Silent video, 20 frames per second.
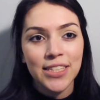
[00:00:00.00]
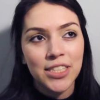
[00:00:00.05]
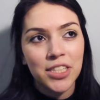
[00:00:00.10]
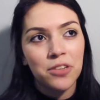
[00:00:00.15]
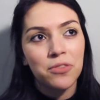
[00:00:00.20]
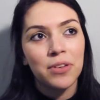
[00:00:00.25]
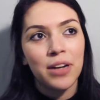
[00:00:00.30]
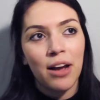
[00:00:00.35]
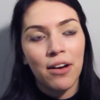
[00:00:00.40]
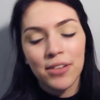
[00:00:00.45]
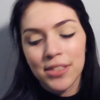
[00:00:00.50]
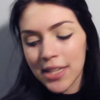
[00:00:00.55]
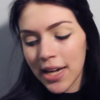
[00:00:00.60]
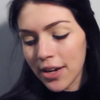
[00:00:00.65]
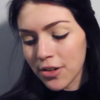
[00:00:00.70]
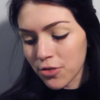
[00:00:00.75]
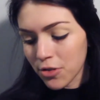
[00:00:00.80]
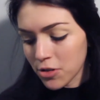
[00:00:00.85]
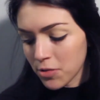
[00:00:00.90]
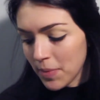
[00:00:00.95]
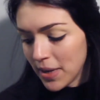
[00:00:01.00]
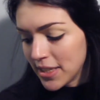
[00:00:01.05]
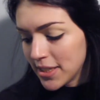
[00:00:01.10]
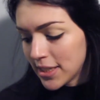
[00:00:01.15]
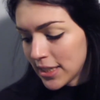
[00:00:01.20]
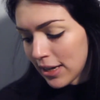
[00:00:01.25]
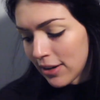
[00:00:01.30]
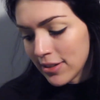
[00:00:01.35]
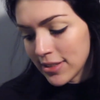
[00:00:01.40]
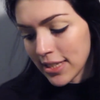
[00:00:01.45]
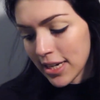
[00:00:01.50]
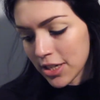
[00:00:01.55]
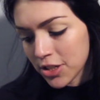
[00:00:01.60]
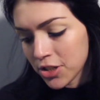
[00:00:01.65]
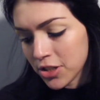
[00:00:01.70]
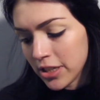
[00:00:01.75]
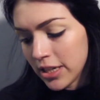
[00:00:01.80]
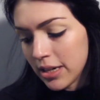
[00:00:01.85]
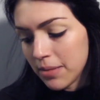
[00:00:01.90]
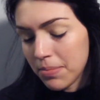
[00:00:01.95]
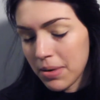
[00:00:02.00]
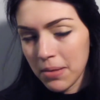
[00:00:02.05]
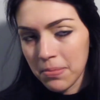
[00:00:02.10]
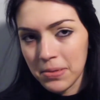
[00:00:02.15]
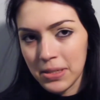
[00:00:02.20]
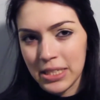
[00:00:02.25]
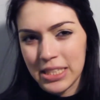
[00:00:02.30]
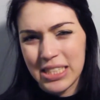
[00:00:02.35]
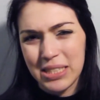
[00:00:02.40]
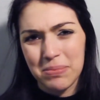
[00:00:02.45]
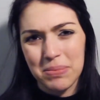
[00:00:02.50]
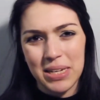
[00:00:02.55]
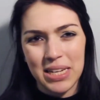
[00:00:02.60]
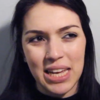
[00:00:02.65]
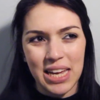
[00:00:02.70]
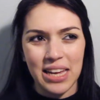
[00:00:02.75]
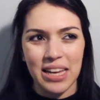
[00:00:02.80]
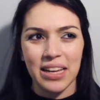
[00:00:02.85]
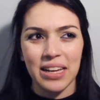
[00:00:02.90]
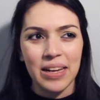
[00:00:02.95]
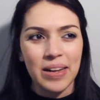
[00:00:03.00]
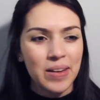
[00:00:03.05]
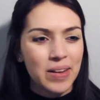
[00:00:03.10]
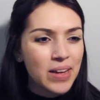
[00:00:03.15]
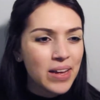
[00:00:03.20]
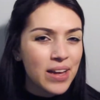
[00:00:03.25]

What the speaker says: So when I was at George Mason, I was actually a public speaking